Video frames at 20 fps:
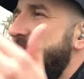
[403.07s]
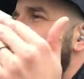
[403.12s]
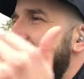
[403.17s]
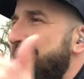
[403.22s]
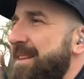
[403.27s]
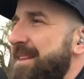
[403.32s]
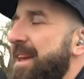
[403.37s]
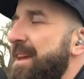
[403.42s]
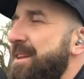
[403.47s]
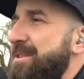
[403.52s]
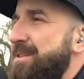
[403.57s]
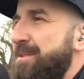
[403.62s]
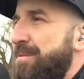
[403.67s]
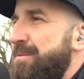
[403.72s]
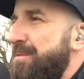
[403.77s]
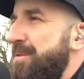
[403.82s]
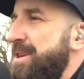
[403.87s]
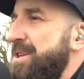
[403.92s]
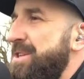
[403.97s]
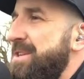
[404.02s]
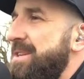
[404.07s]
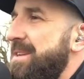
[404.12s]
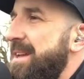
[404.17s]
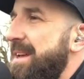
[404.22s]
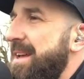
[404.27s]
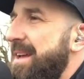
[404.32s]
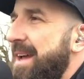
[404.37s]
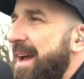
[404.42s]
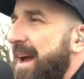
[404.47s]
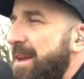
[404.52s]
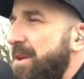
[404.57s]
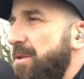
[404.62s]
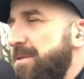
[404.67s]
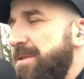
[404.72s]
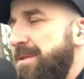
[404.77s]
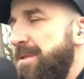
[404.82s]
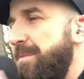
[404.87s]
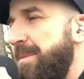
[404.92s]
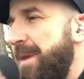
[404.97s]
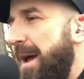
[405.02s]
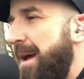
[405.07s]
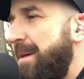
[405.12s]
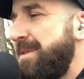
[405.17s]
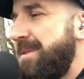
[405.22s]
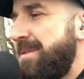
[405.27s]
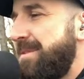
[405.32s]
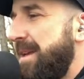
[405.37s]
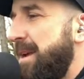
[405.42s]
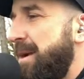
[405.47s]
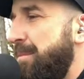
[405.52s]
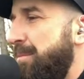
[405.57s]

and engage the friction. I know sometimes it's like a